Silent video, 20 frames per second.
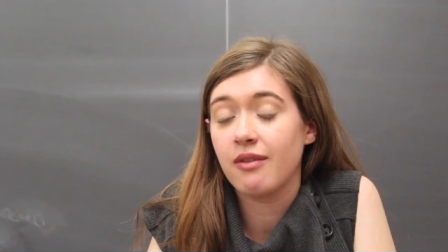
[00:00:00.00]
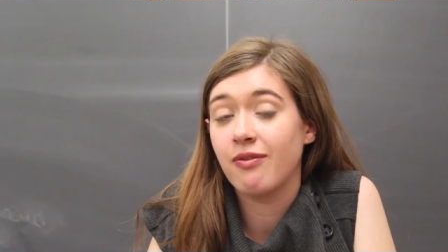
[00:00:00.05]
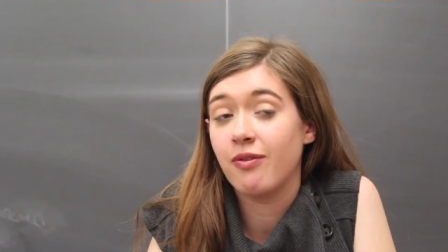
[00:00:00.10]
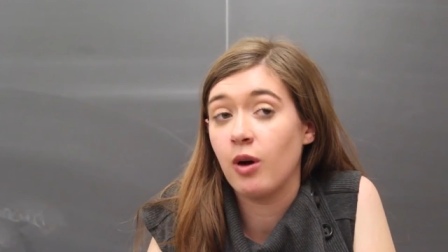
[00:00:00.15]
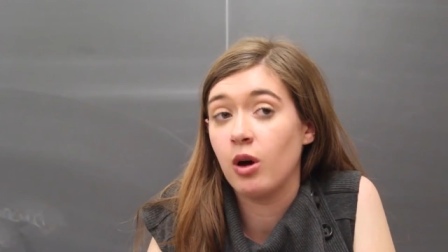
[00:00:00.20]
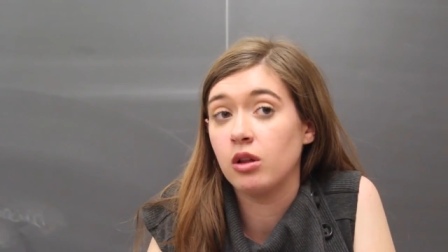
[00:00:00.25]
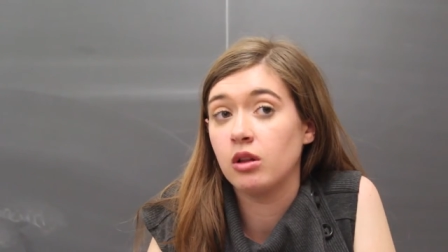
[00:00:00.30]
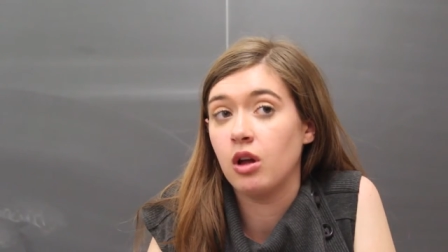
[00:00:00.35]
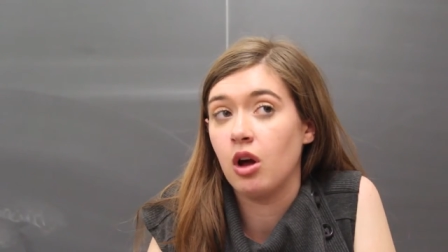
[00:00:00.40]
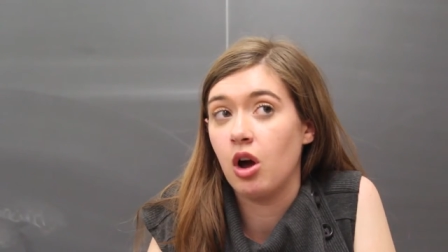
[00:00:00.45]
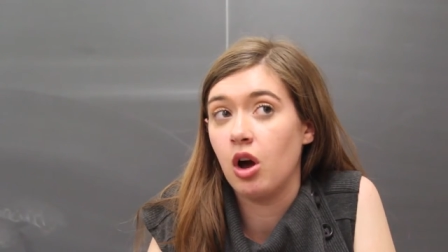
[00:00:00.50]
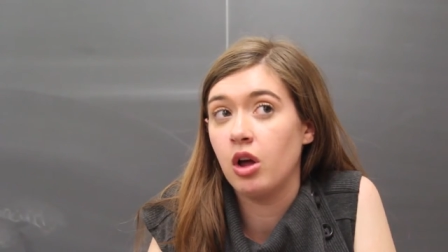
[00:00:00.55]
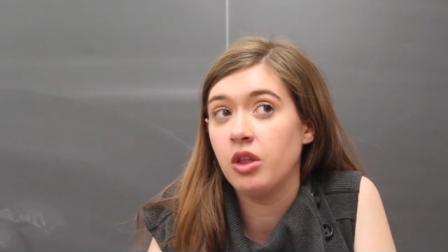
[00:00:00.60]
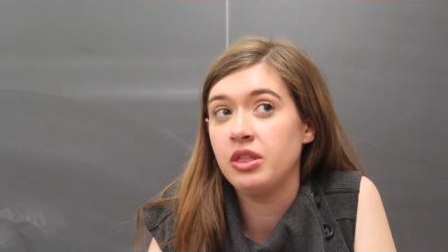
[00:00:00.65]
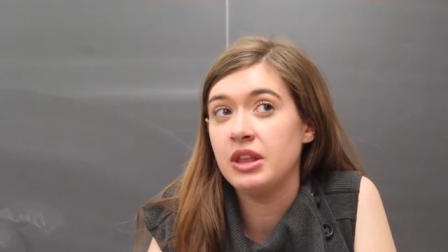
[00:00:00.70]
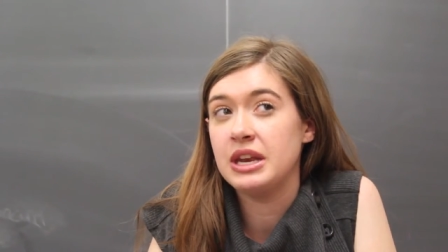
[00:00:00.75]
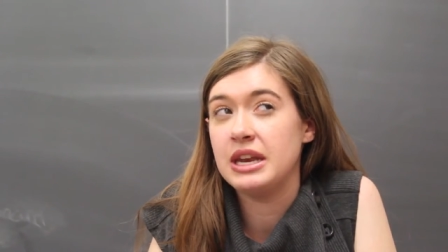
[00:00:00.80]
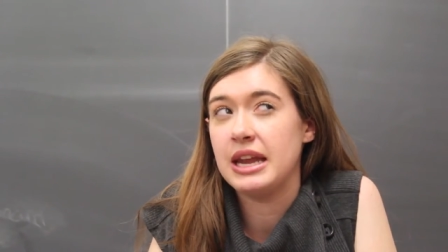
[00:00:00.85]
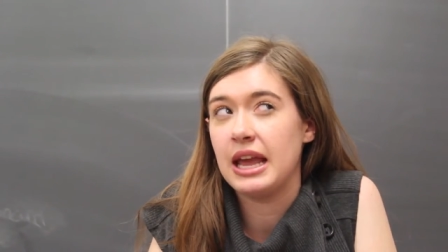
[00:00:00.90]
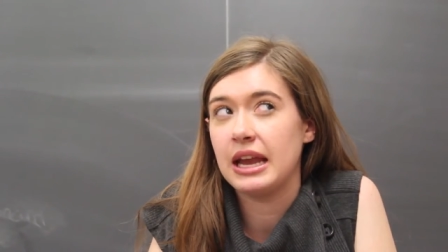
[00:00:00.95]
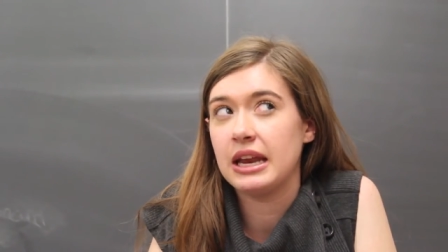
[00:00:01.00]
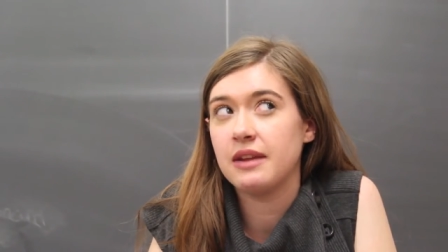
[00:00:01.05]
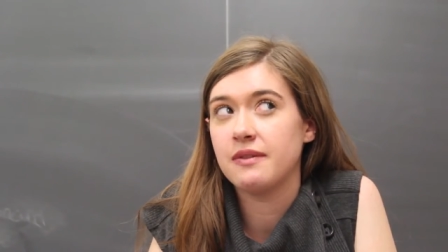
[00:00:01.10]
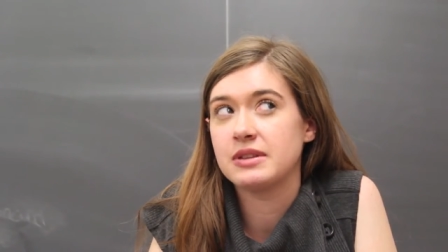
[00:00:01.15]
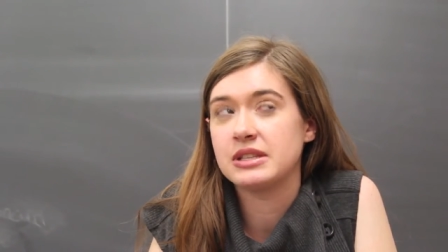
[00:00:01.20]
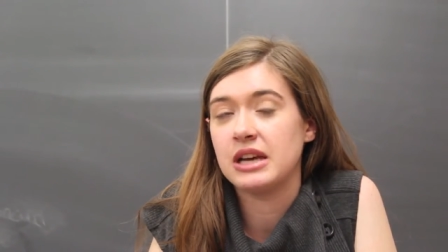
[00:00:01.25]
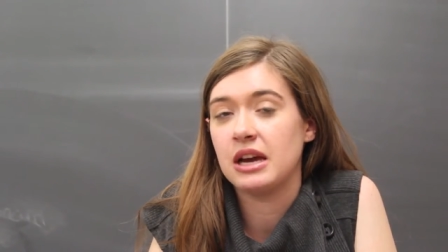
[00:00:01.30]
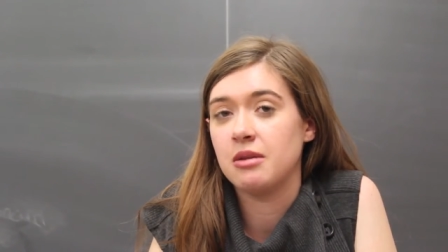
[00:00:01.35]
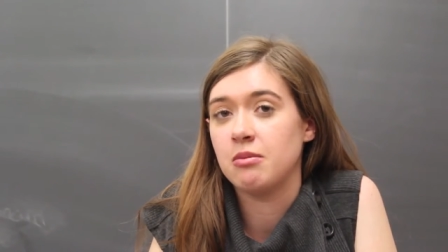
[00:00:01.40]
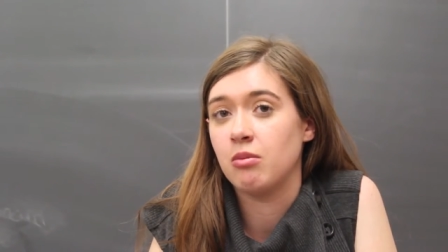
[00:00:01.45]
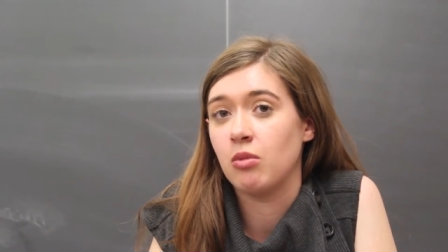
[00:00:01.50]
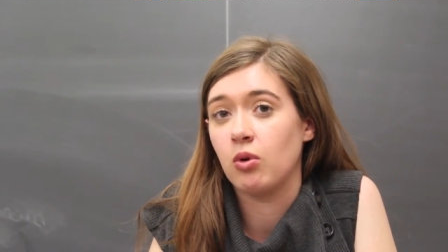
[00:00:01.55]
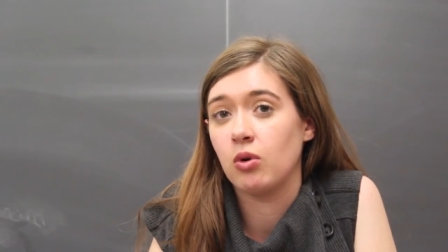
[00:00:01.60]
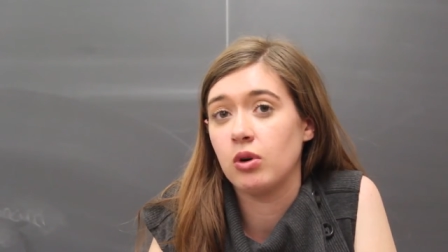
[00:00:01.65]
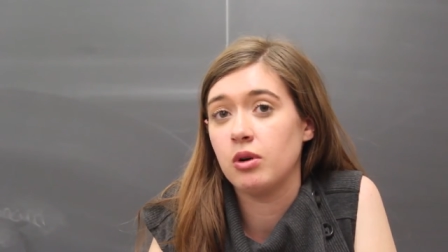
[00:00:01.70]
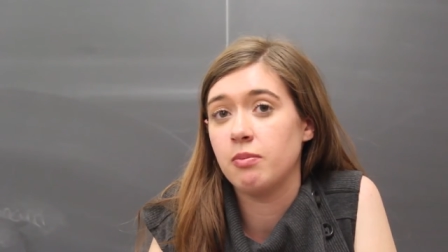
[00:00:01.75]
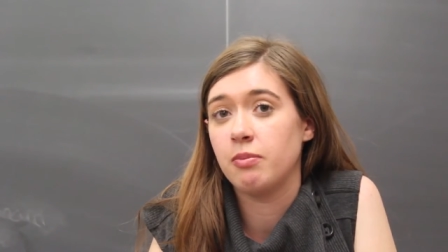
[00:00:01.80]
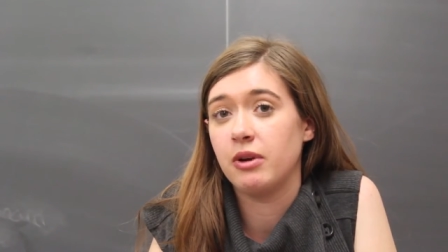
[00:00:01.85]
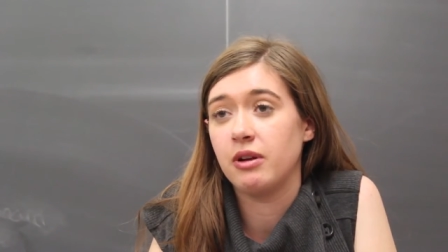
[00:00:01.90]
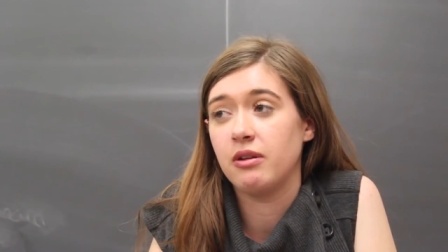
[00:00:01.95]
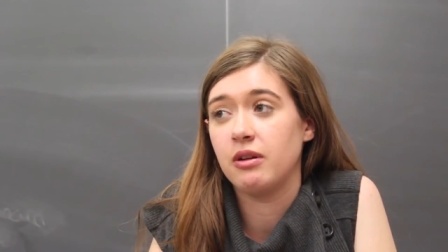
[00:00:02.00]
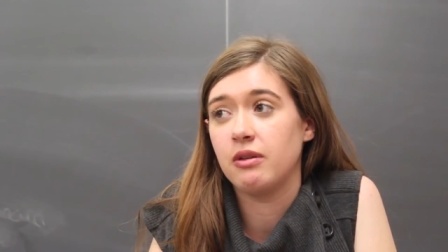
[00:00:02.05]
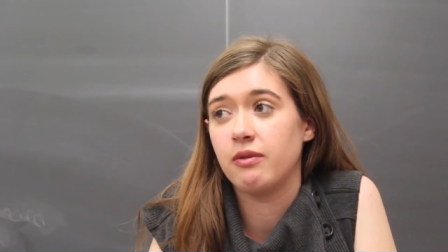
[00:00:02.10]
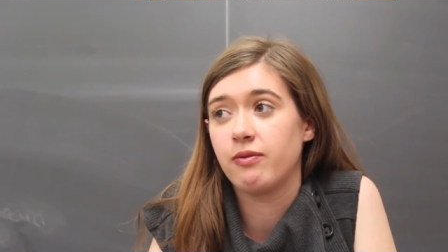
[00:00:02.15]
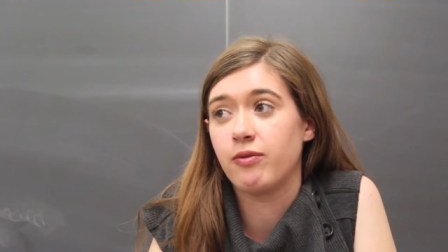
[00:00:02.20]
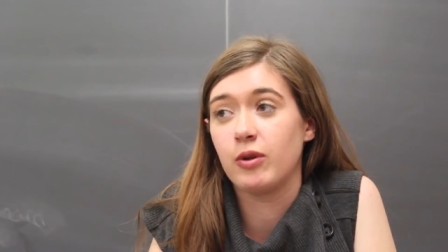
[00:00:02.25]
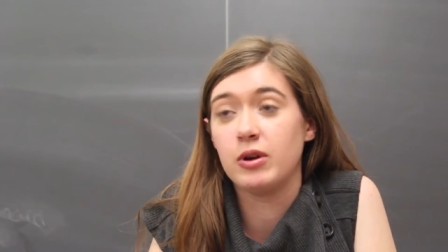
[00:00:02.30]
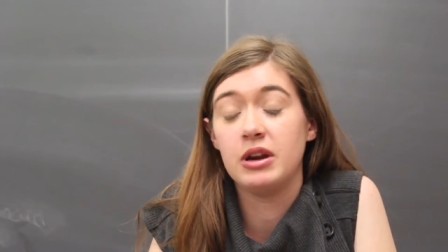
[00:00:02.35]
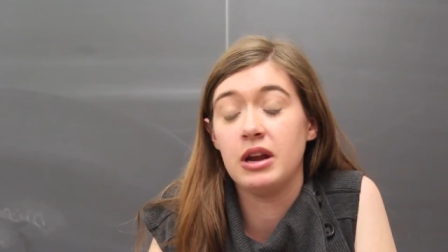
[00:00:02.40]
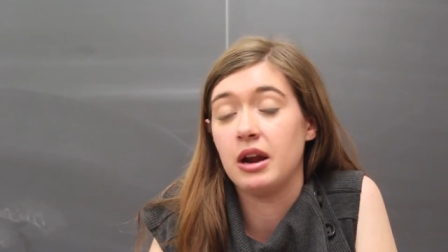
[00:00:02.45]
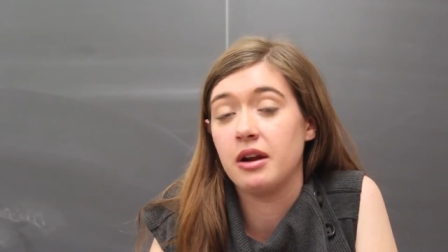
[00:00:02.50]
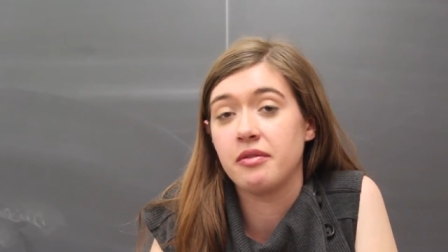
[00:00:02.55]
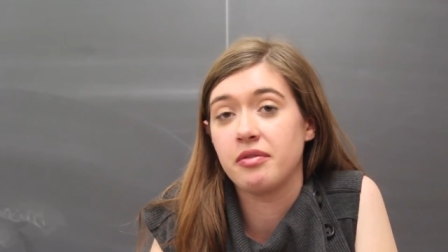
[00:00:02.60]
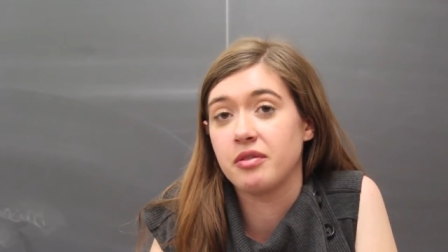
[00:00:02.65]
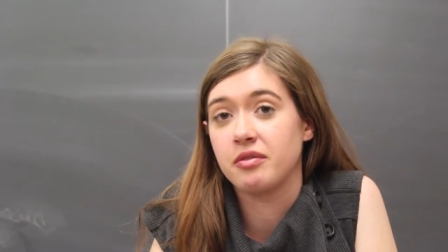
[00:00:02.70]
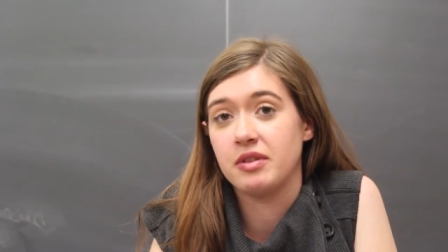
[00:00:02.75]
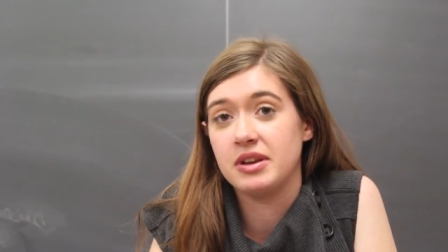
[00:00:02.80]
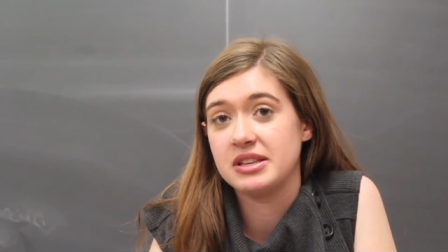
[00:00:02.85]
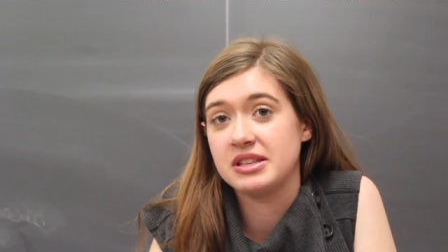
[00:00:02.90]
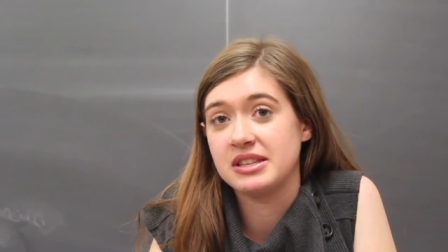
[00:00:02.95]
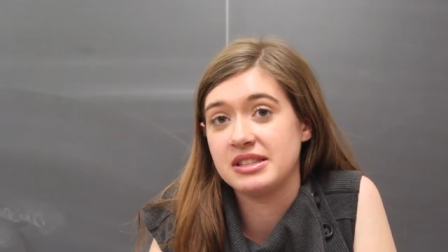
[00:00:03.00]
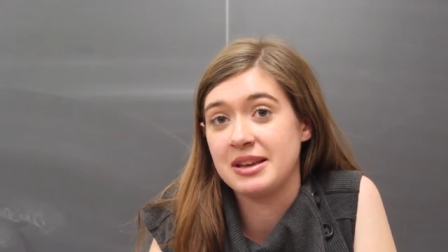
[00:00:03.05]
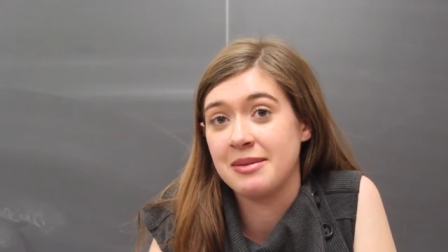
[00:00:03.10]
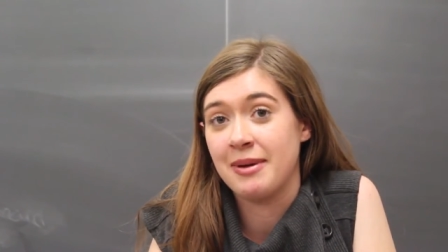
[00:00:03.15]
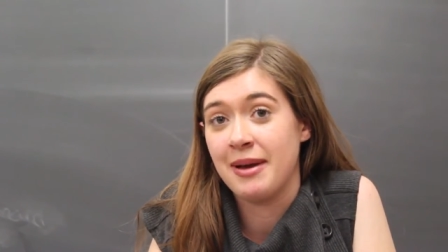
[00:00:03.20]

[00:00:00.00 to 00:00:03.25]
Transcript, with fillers: fall on the negative side more, but for none of the reasons I'm